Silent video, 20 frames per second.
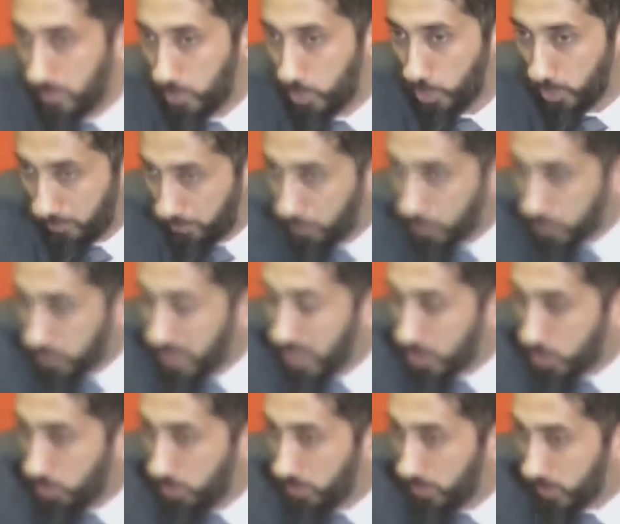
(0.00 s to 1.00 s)
So the first
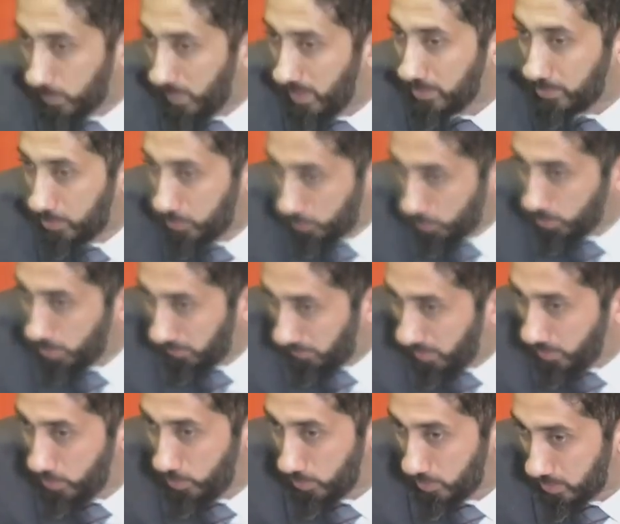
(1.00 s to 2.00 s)
natural response is you
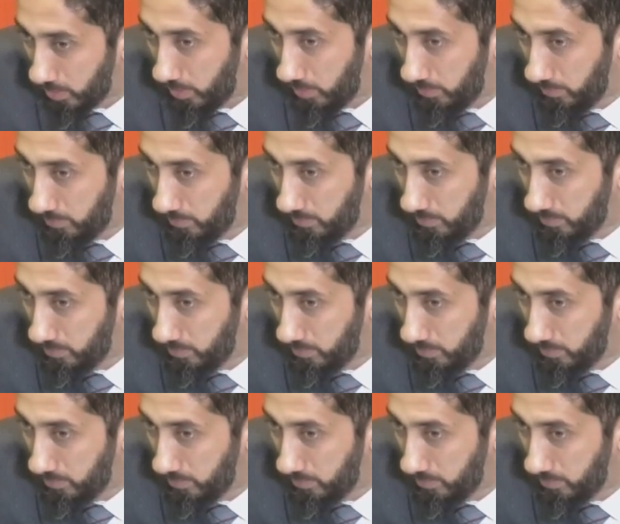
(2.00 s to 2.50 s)
defend yourself.